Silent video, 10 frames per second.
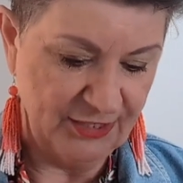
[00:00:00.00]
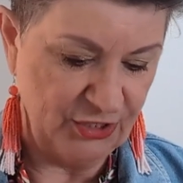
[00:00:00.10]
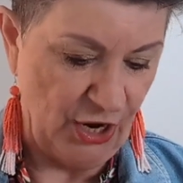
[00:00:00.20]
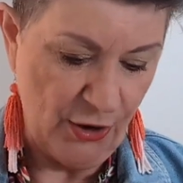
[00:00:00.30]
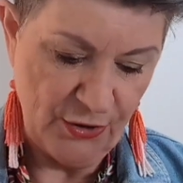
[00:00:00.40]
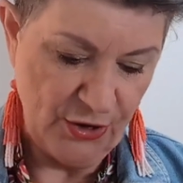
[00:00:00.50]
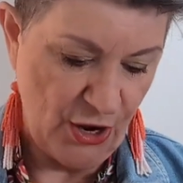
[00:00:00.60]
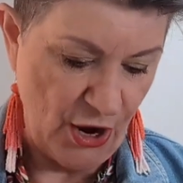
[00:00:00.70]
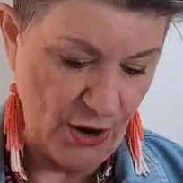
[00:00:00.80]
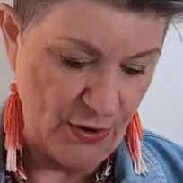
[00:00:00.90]
Don't
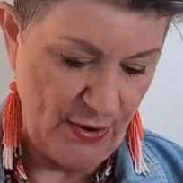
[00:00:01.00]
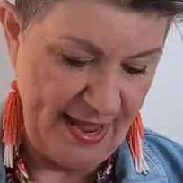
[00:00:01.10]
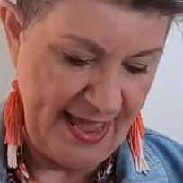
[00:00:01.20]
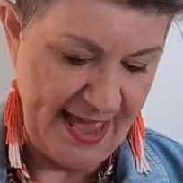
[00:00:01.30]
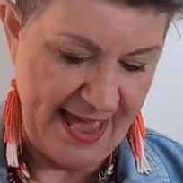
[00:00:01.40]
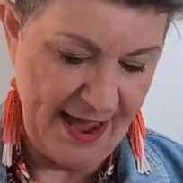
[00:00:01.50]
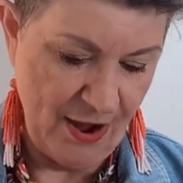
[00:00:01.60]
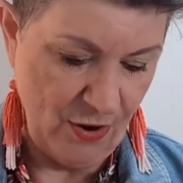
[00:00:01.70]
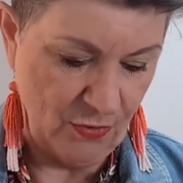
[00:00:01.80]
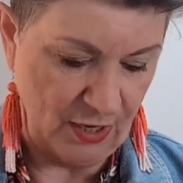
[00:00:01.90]
know
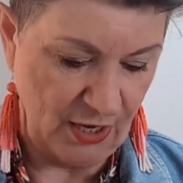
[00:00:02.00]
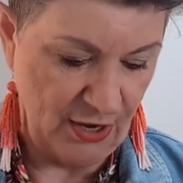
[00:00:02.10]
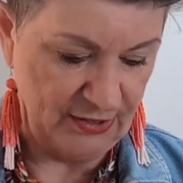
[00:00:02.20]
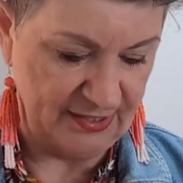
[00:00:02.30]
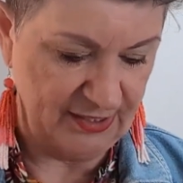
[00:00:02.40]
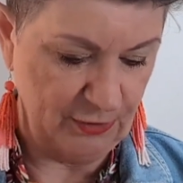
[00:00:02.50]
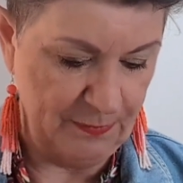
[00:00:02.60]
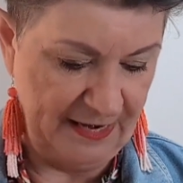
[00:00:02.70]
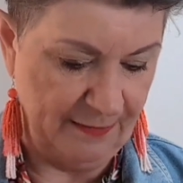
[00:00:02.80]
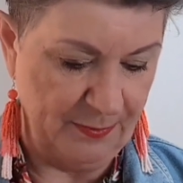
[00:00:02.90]
how close to
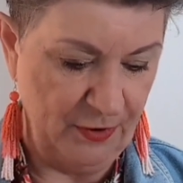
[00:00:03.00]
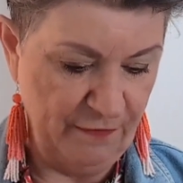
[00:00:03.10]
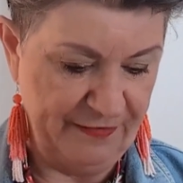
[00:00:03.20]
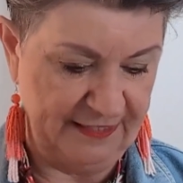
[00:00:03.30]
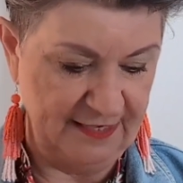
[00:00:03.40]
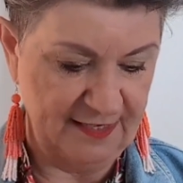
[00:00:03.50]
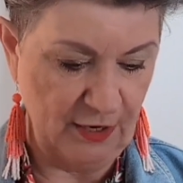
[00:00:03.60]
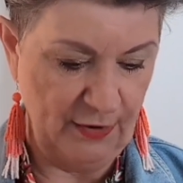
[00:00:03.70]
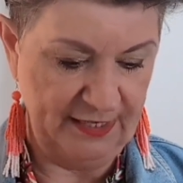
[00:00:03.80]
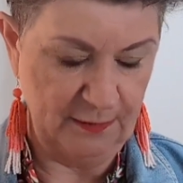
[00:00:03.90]
being perfect it's
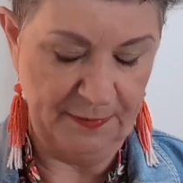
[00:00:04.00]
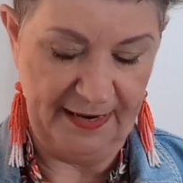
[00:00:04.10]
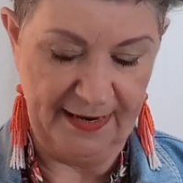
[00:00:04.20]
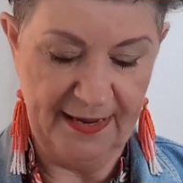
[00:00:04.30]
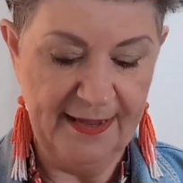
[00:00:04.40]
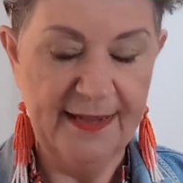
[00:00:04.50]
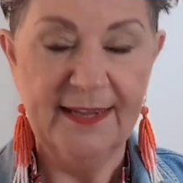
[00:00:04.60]
going to be.